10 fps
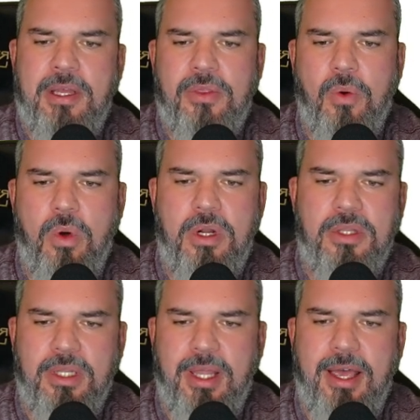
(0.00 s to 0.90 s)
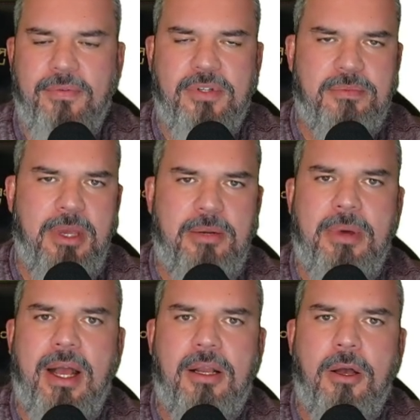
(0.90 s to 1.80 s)
The one on the left is made
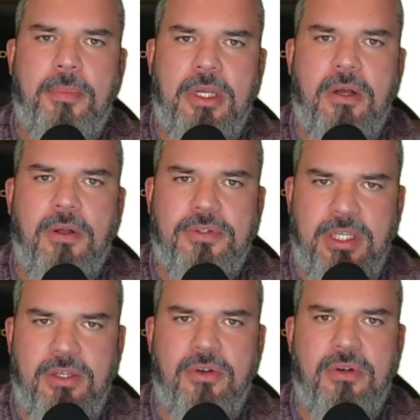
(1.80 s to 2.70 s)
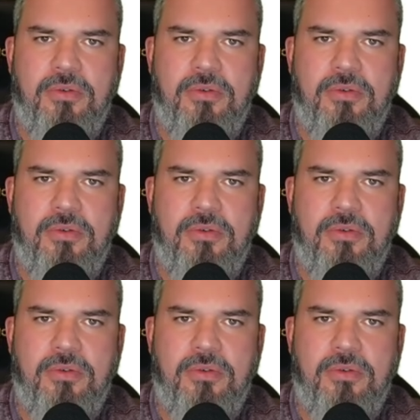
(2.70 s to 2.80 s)
by a company called Tinker